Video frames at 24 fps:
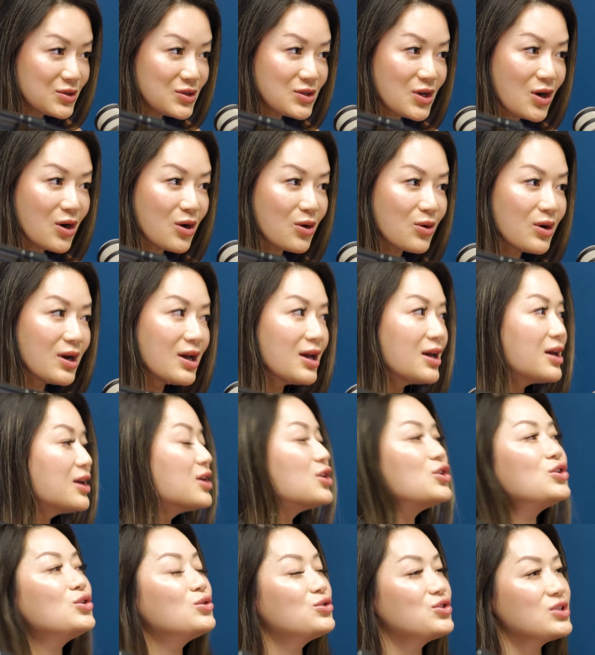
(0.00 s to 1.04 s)
So
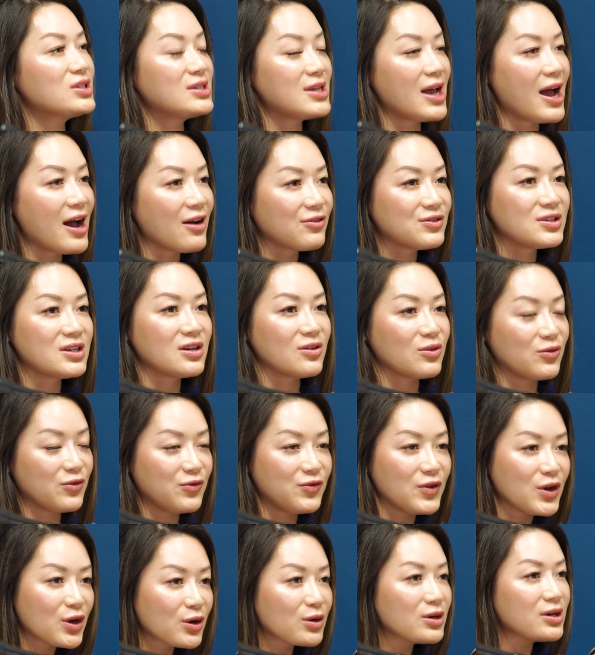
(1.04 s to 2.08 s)
you just have to,
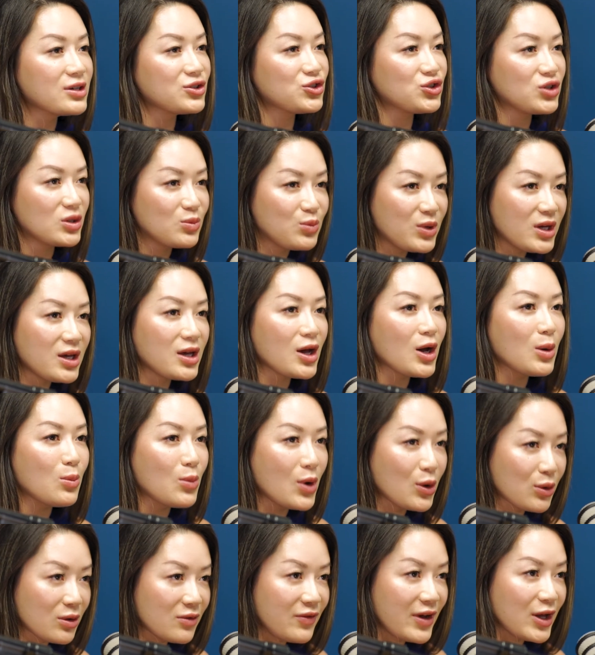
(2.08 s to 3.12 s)
fear should be a
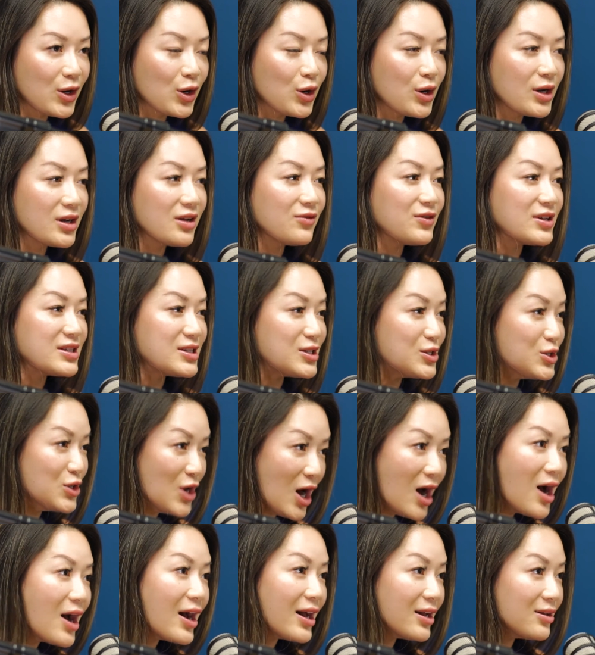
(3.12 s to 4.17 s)
motivator. And if it's
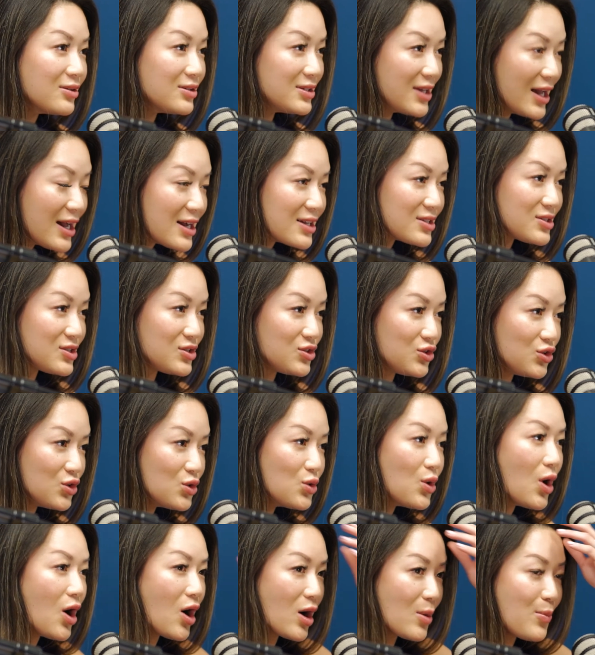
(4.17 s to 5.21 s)
not, yes,
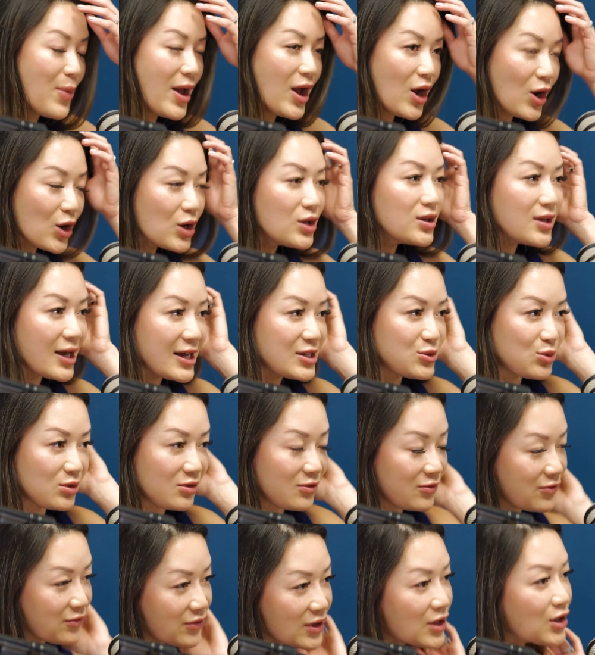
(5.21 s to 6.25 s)
you are paralyzed
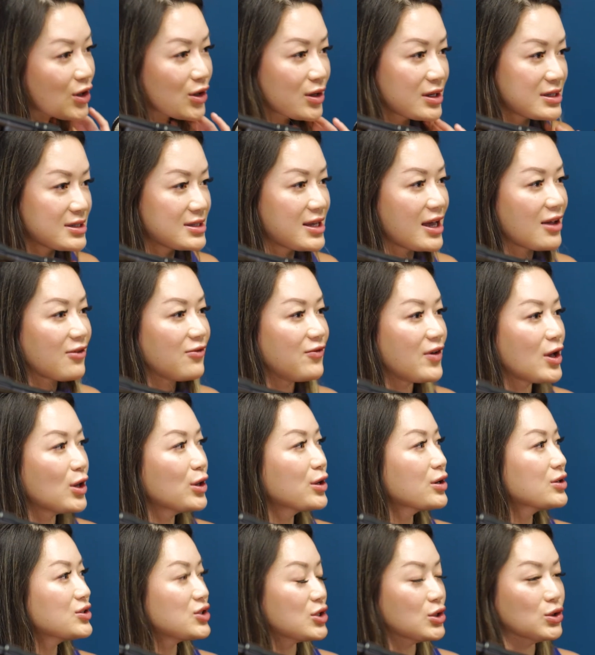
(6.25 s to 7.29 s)
with fear. It's like
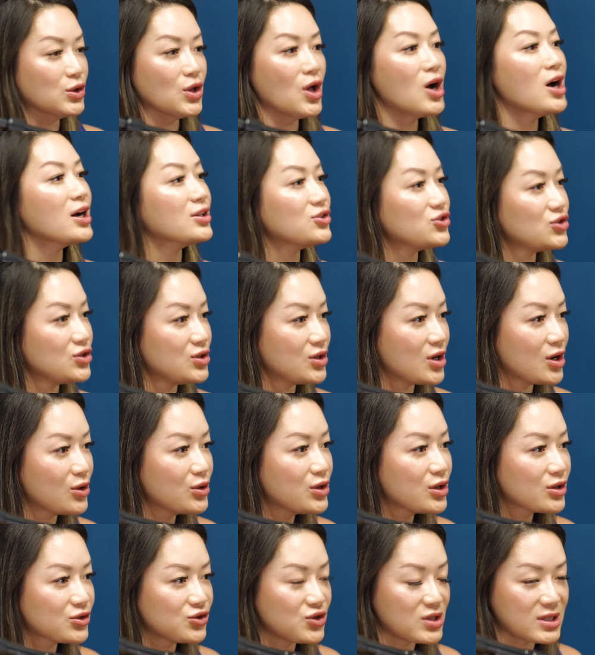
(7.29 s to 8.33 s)
failure to launch, you
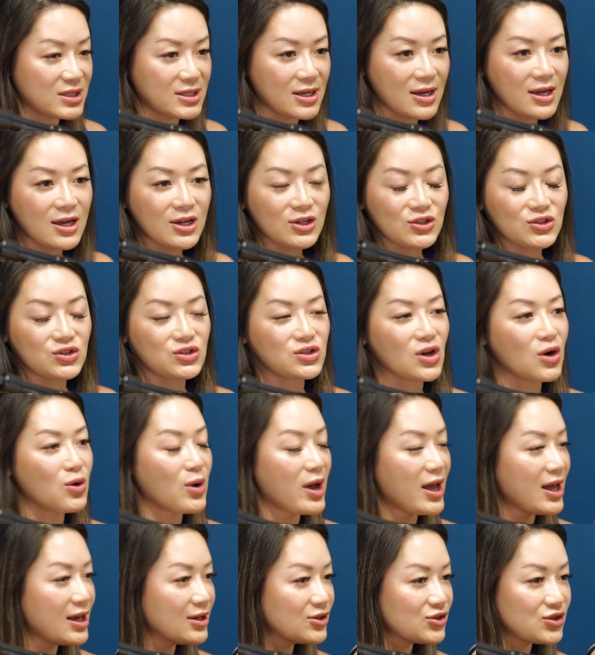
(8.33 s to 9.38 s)
know, you're just
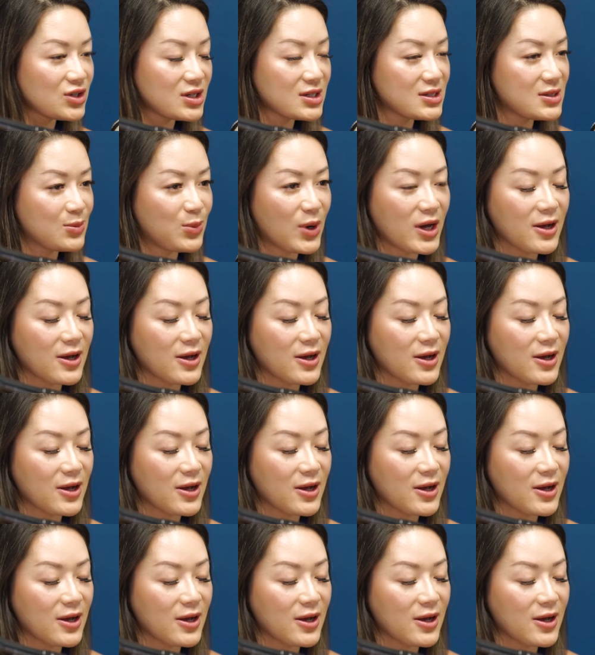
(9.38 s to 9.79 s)
so anxious.